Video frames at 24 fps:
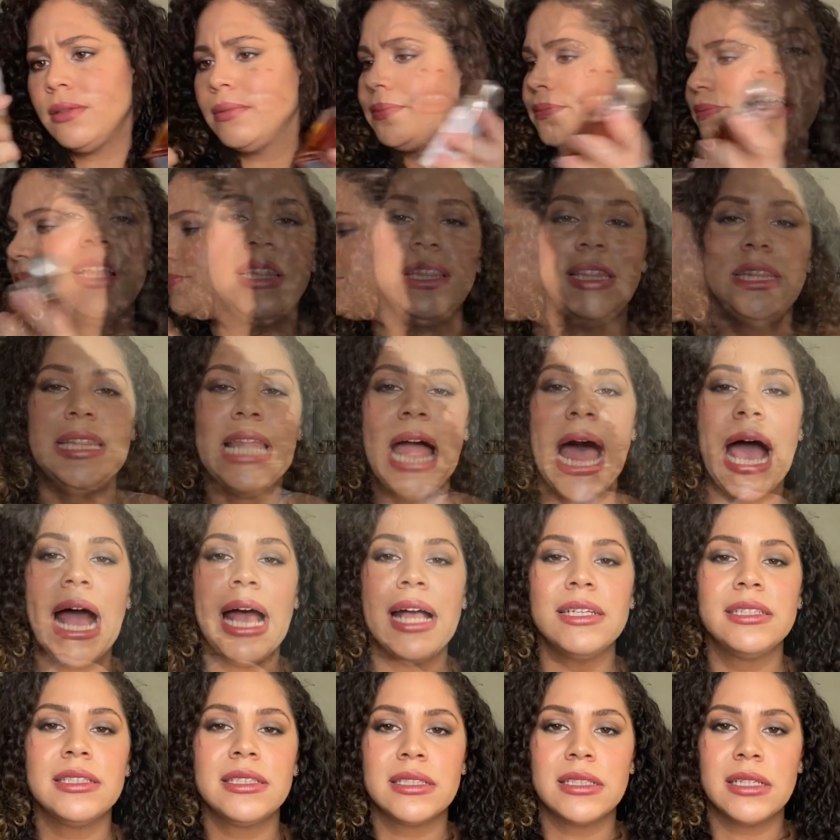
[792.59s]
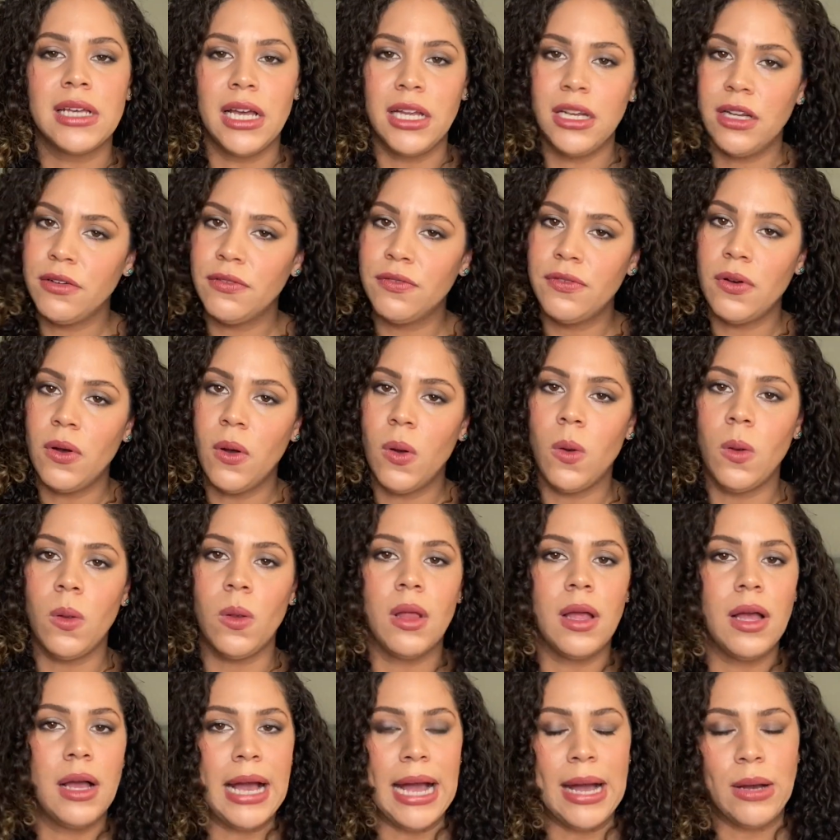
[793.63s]
The last kind of whole
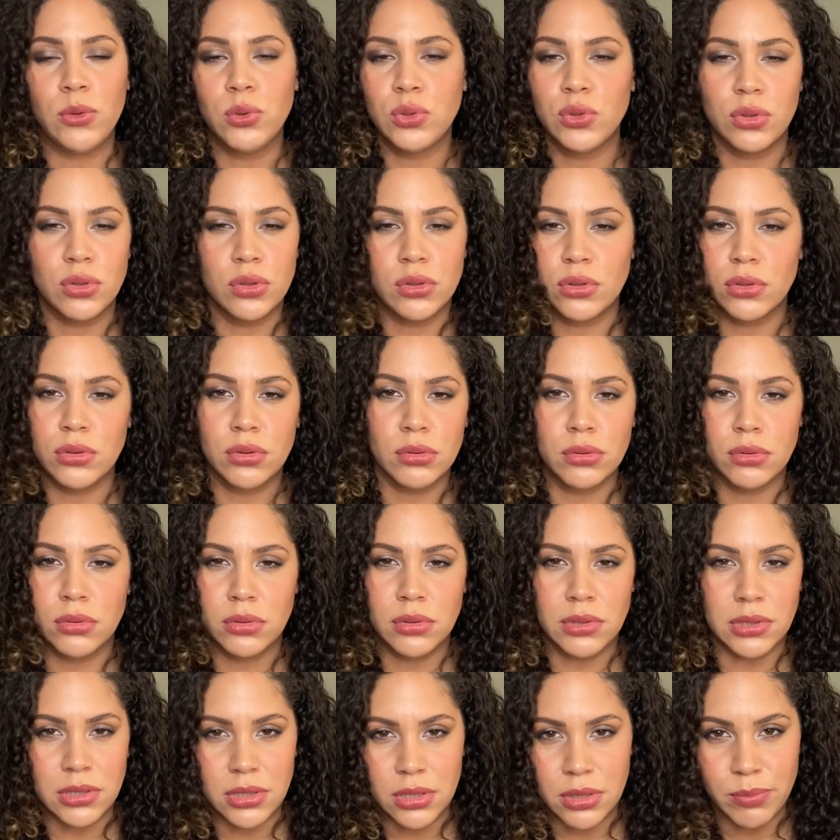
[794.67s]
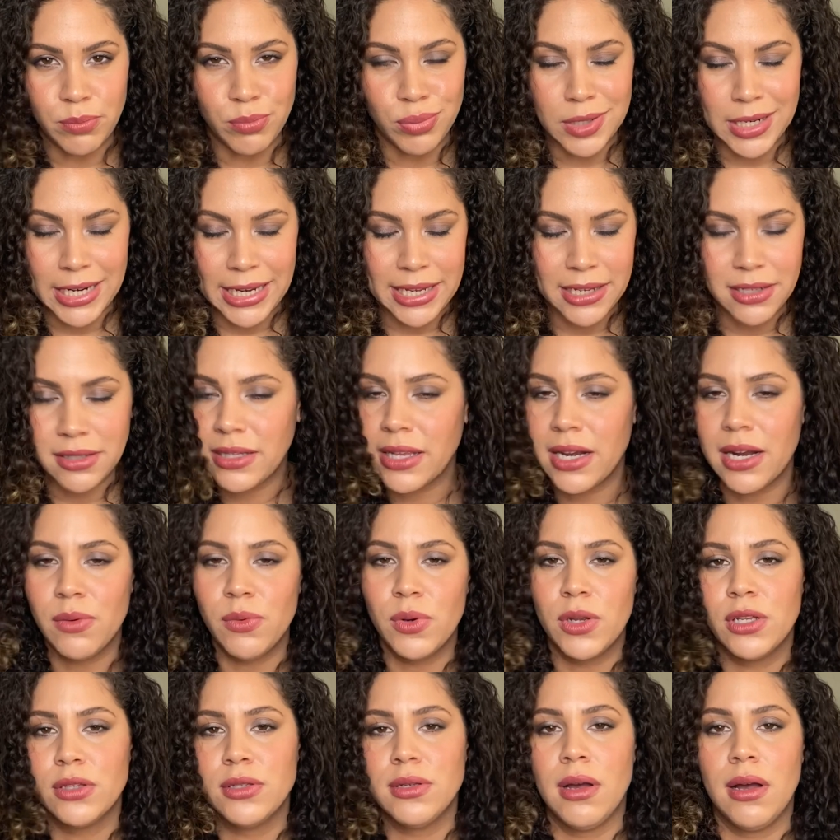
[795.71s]
house or brand that I
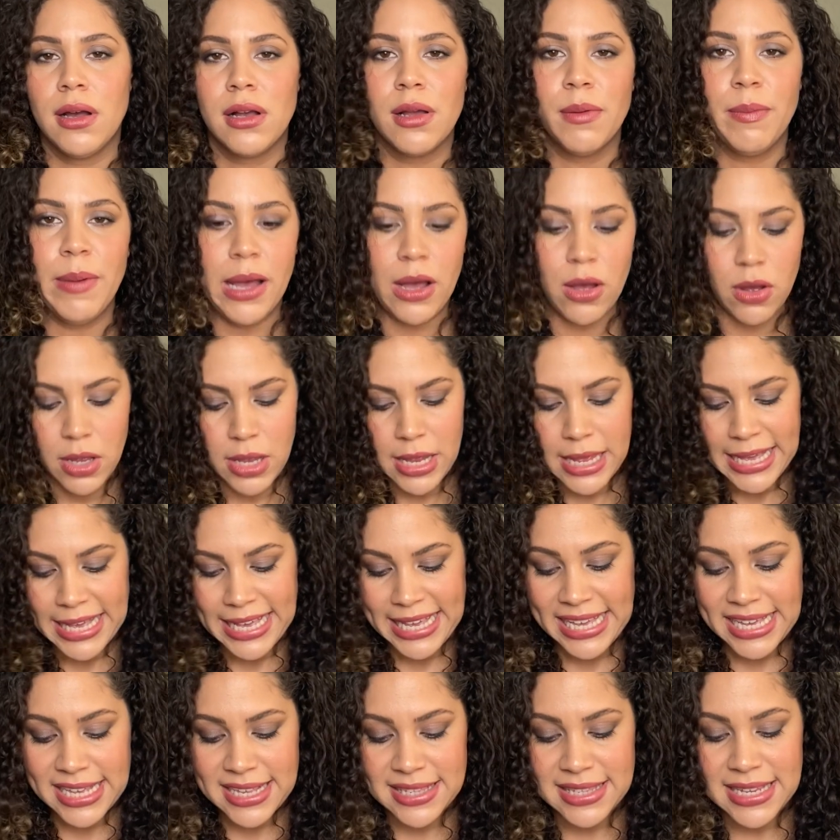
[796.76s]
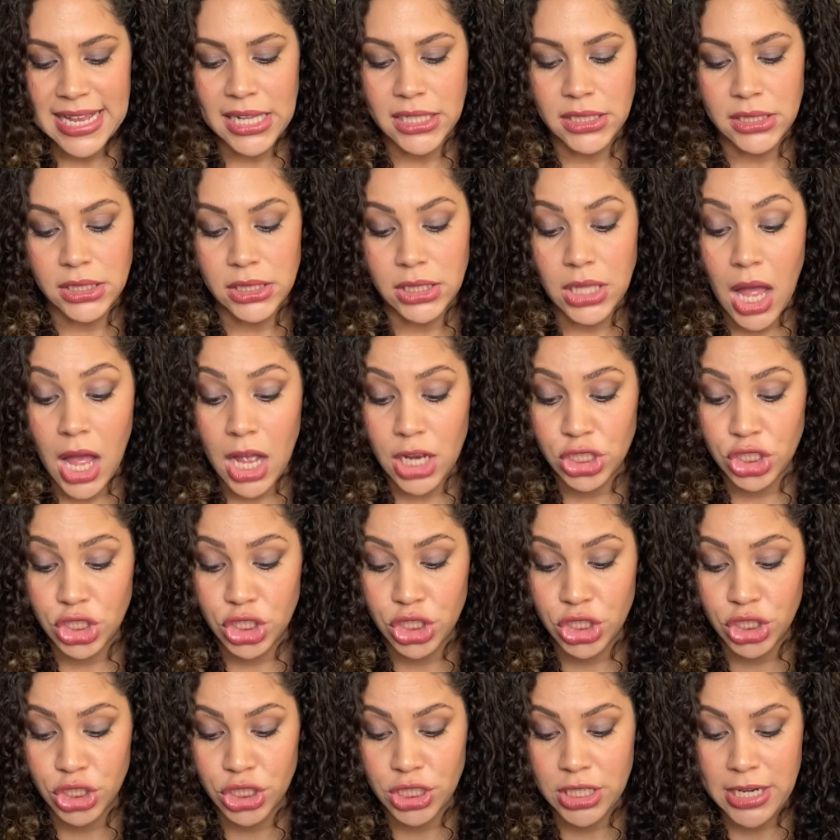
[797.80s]
want to talk about is
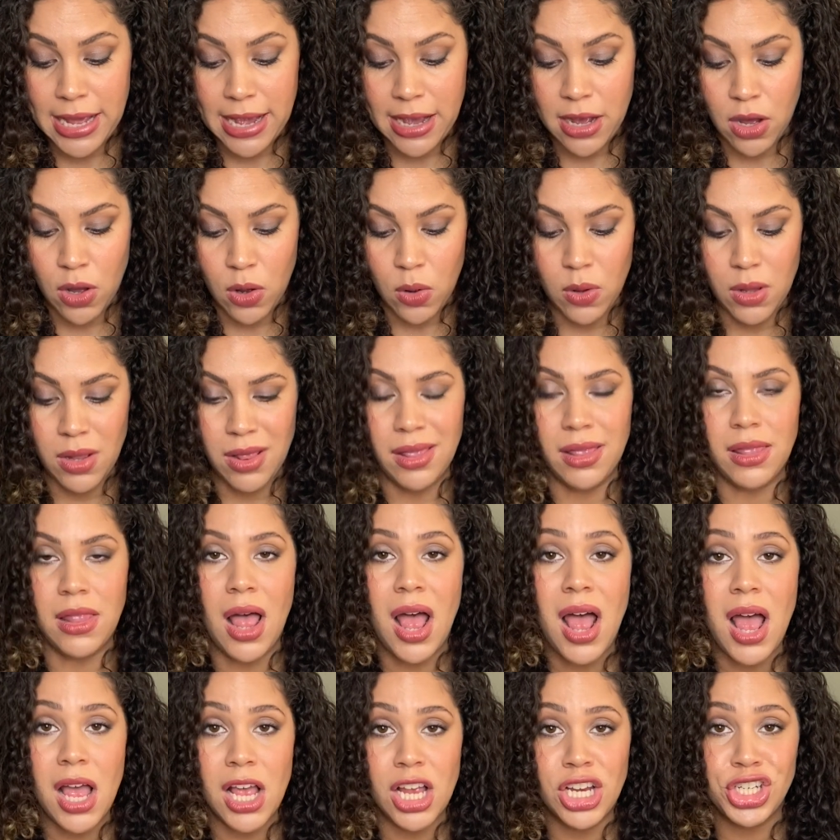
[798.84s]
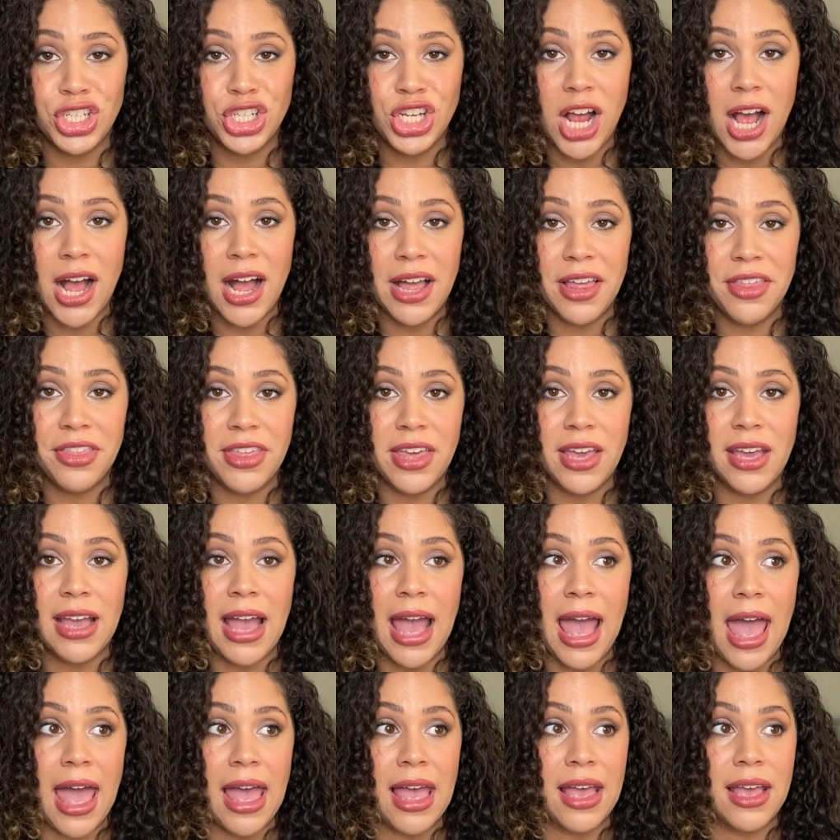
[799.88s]
Lush. Now, Lush, I think,
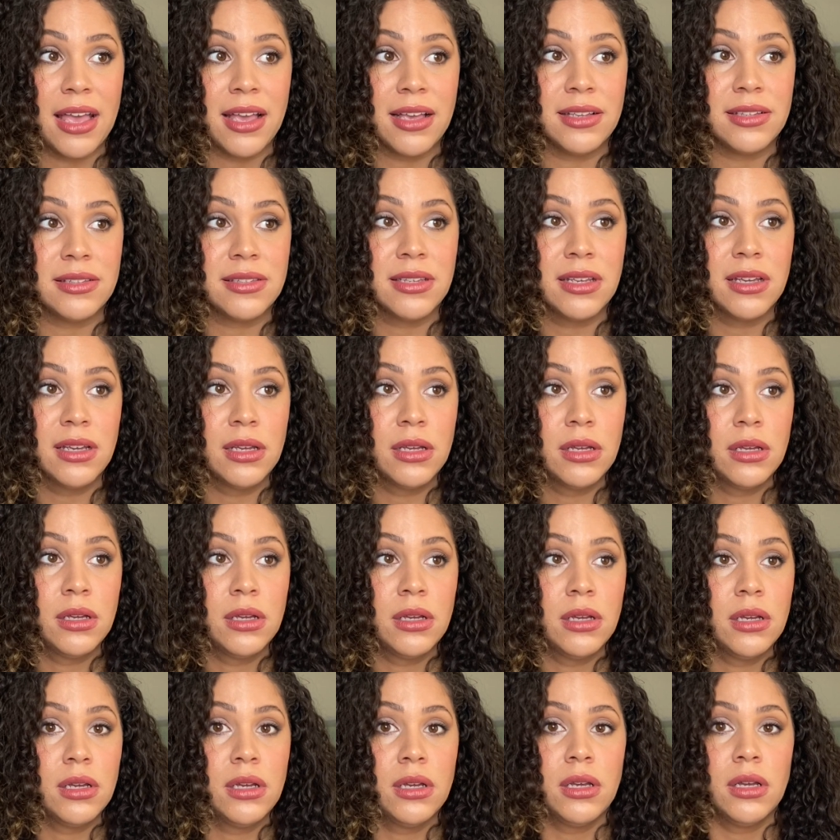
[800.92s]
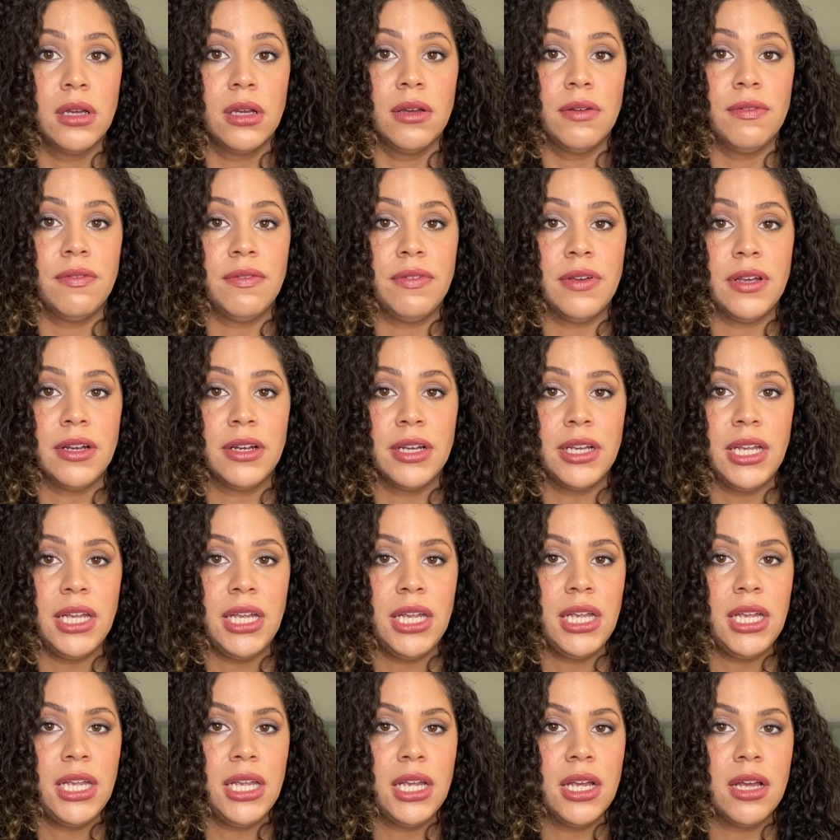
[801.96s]
has
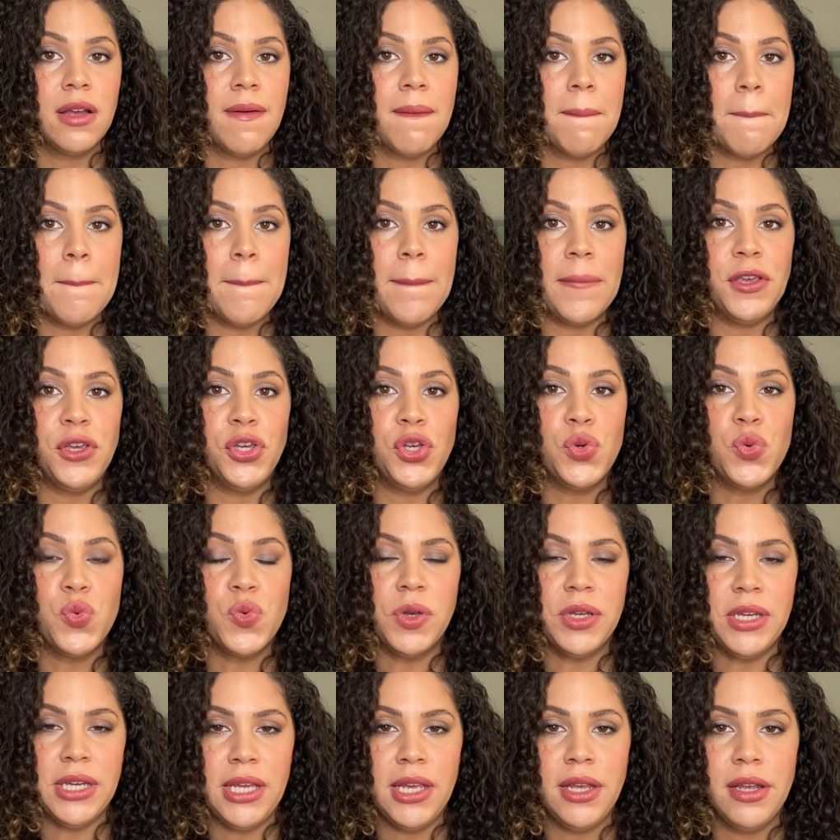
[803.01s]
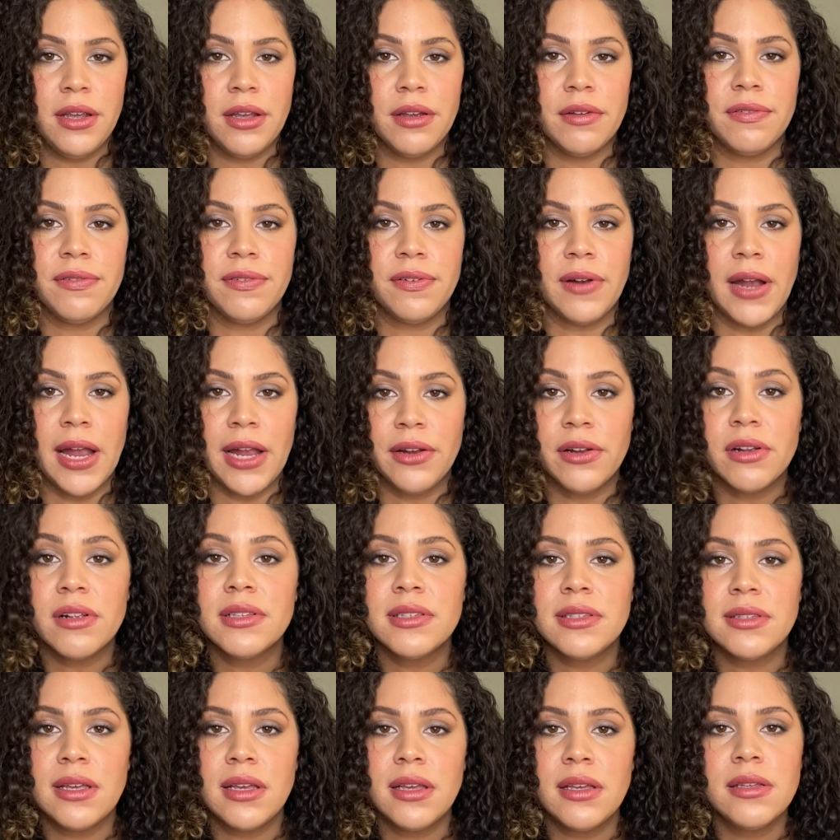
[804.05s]
very unique
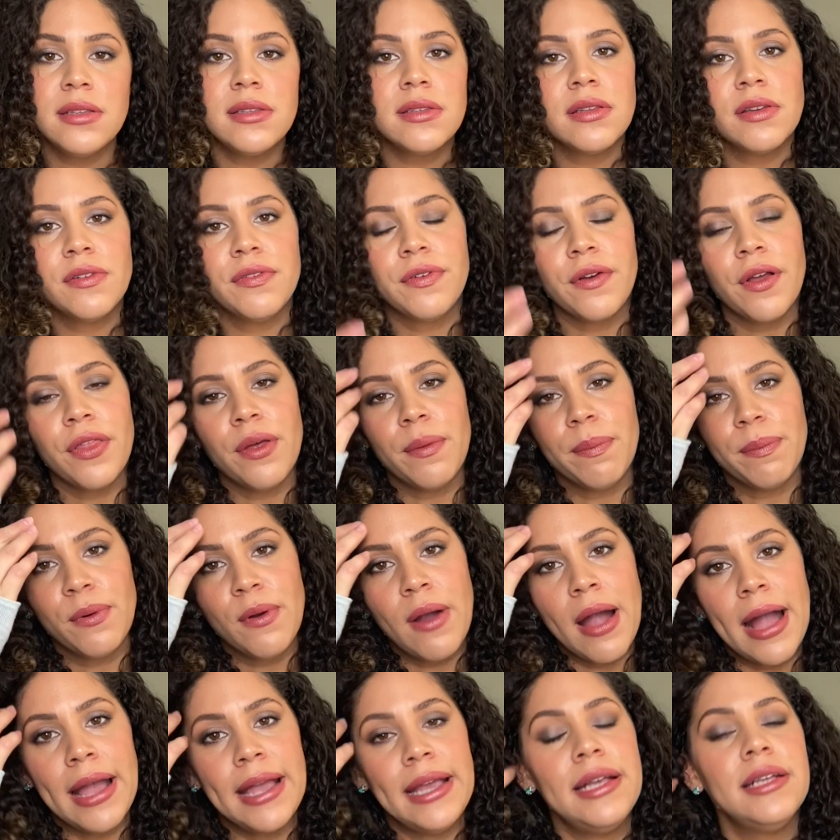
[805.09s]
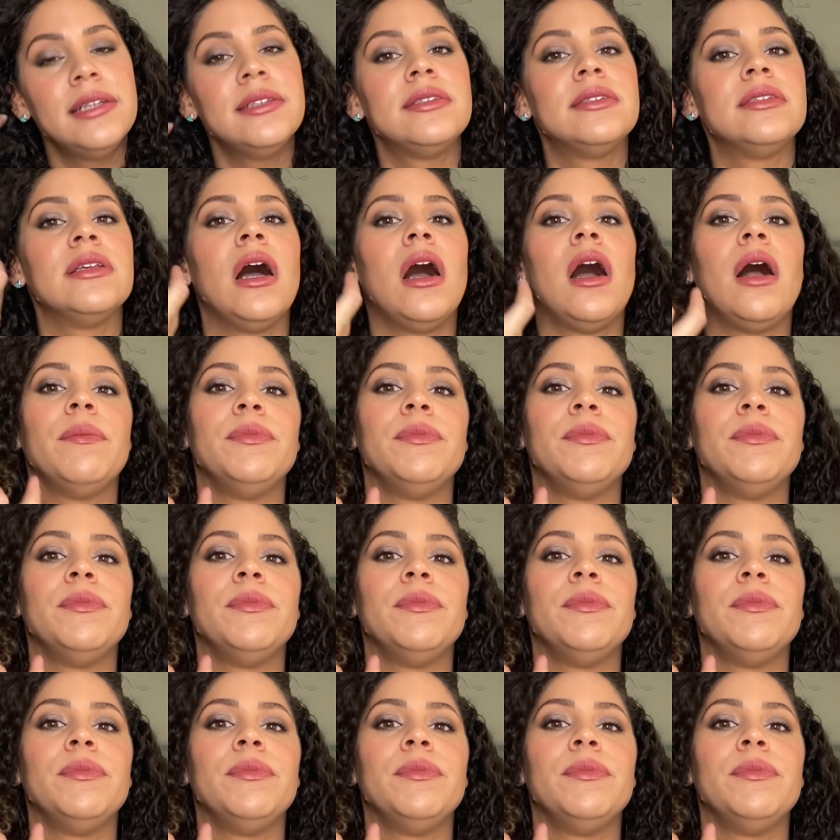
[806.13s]
fragrances for the price.